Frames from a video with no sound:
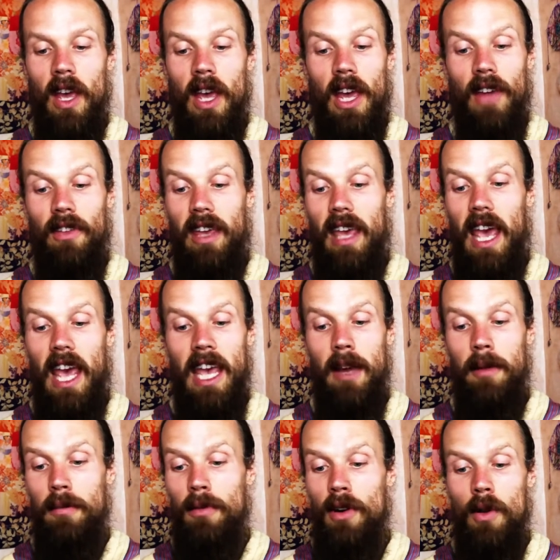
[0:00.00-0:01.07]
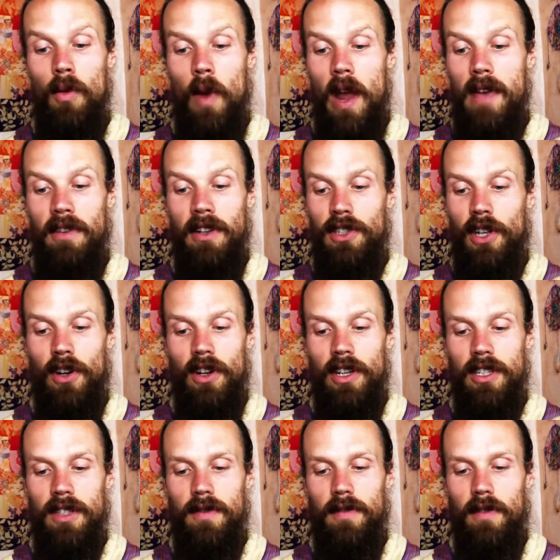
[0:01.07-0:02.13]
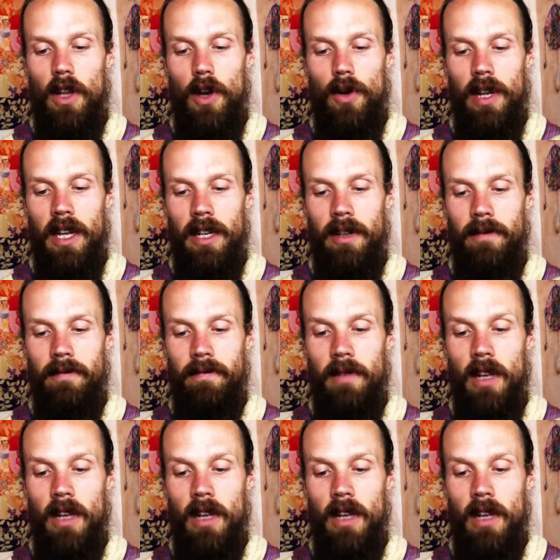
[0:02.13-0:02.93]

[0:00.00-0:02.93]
and the camera waving tourists flowed in.